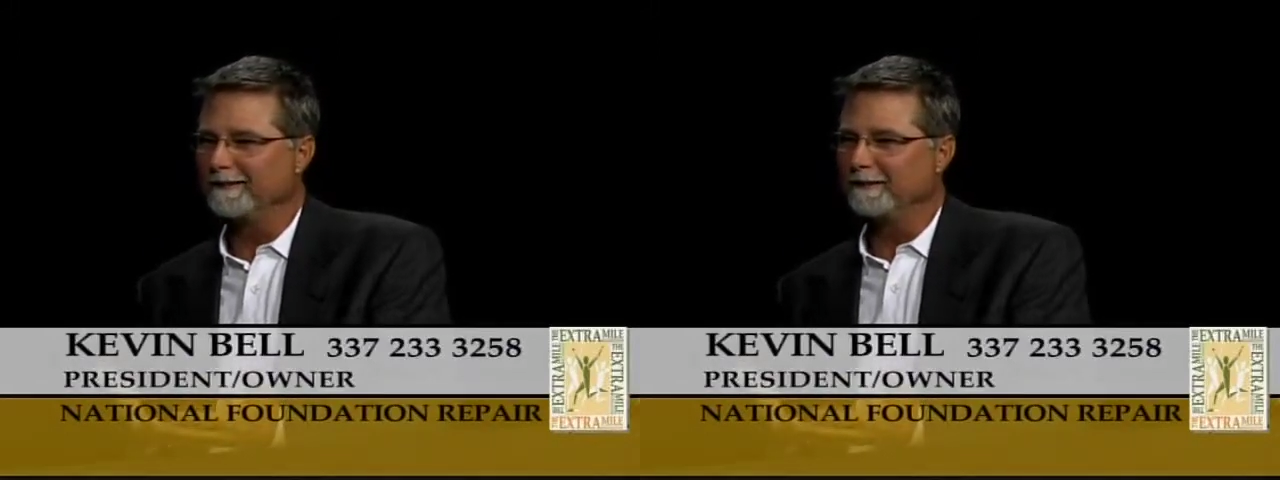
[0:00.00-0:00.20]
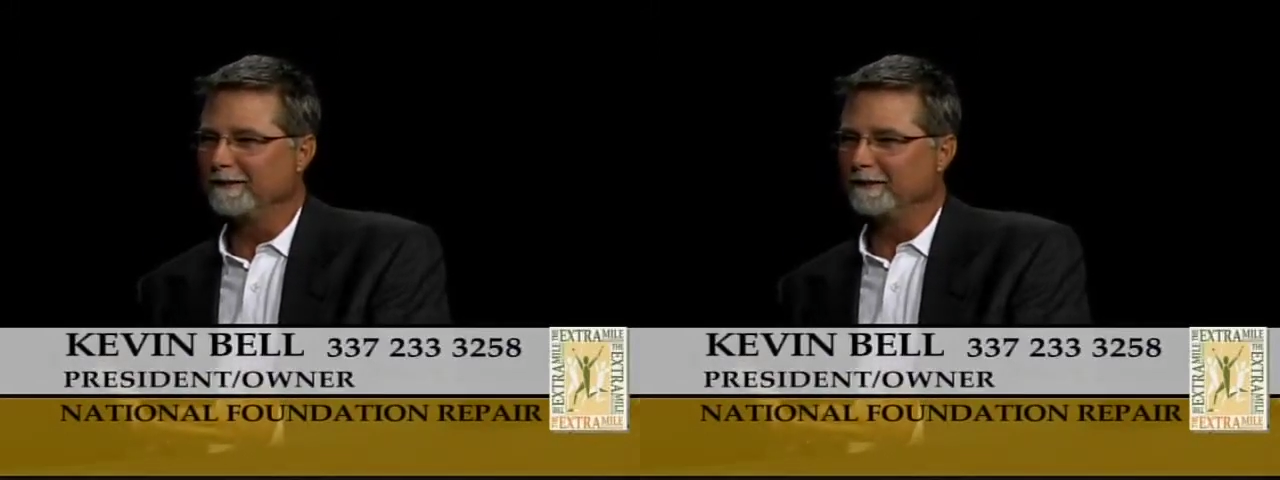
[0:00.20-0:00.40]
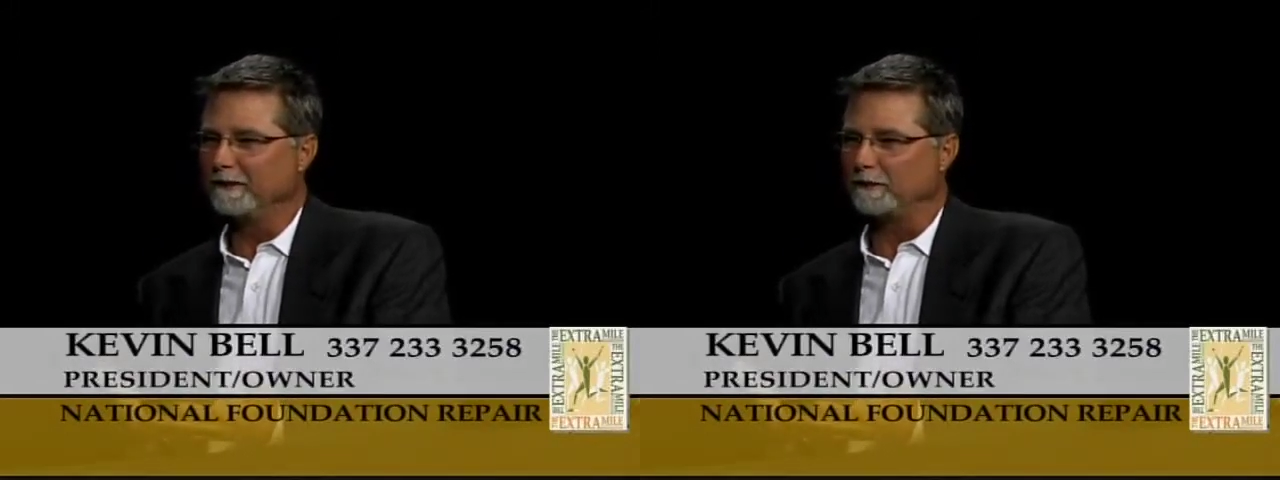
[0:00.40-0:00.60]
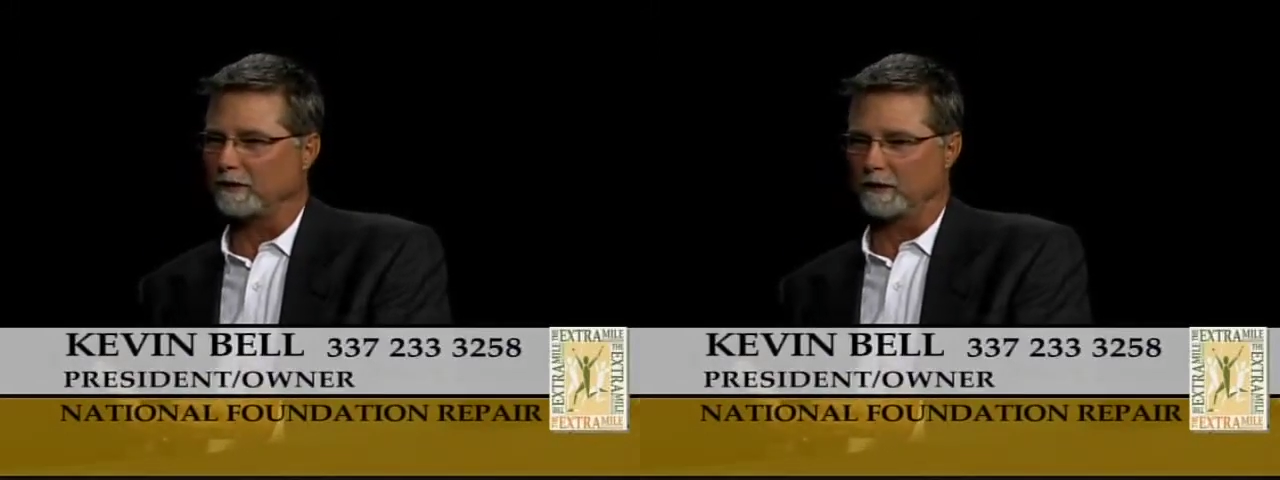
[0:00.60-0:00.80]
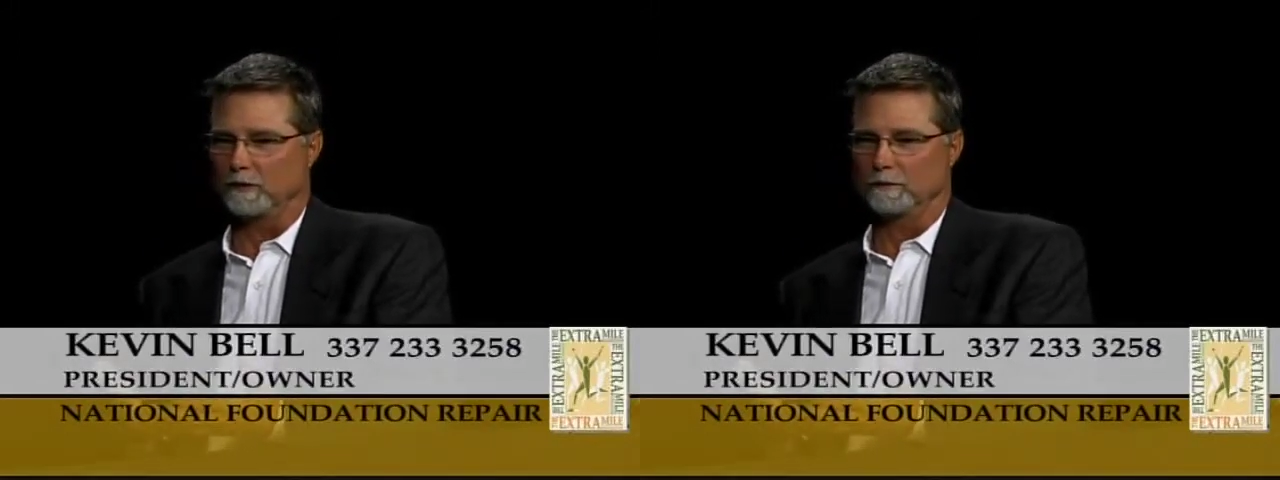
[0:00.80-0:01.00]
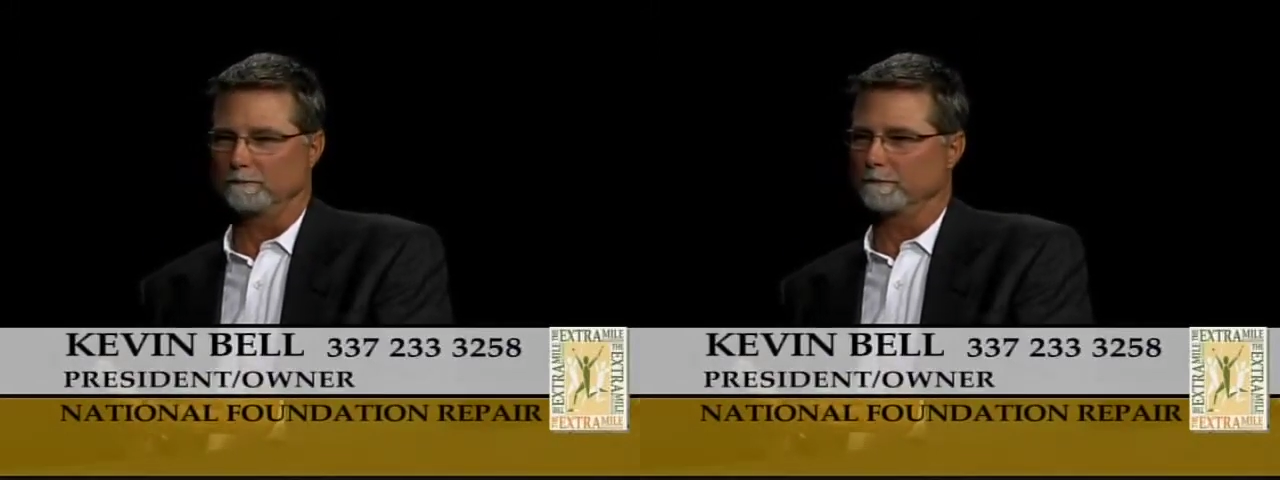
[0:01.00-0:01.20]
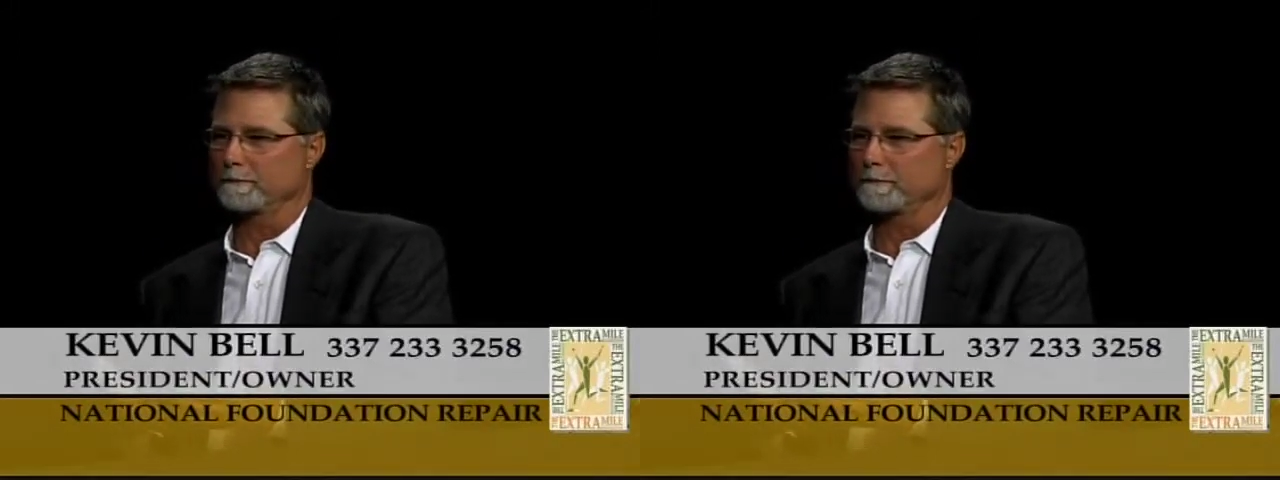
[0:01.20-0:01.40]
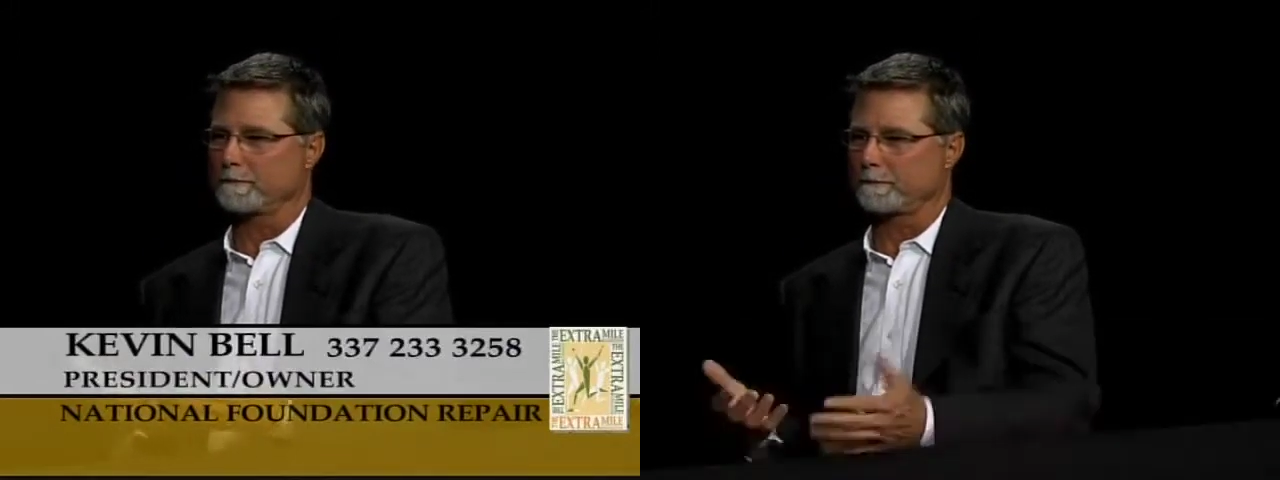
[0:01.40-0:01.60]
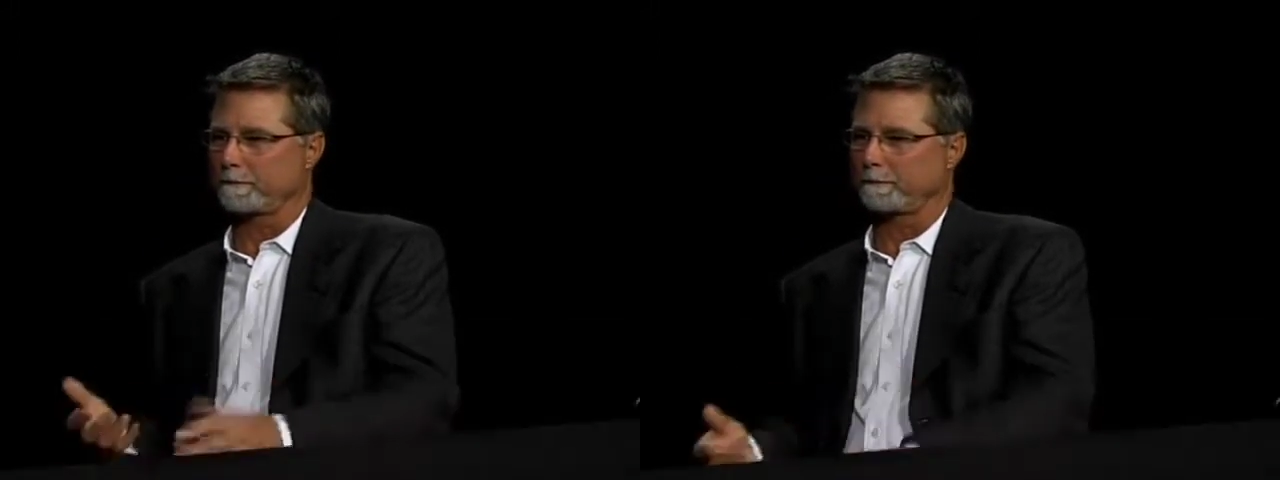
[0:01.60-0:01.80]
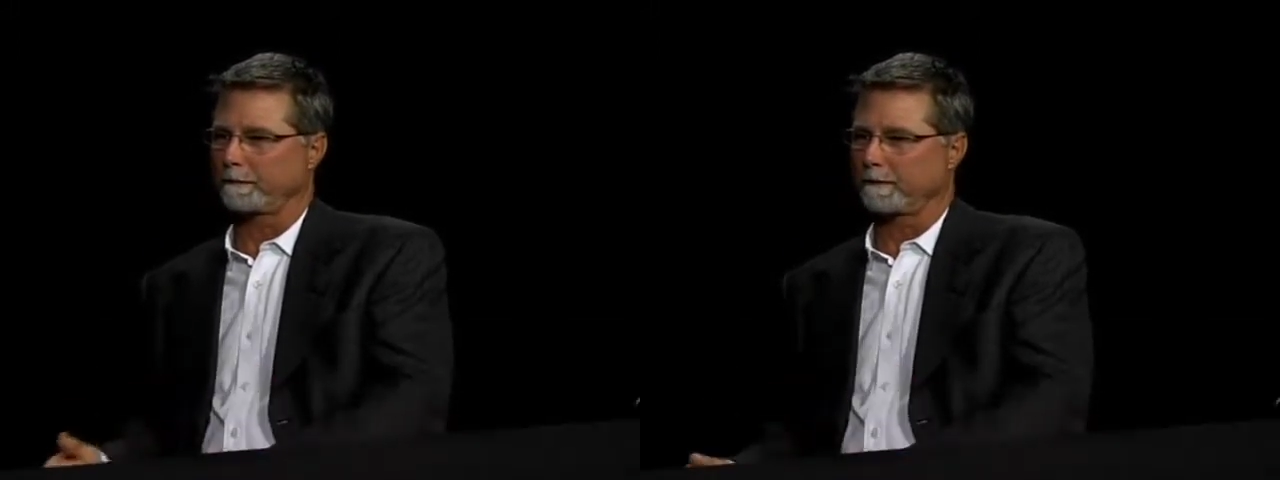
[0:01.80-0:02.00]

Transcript: Okay. So we don't mind a crack.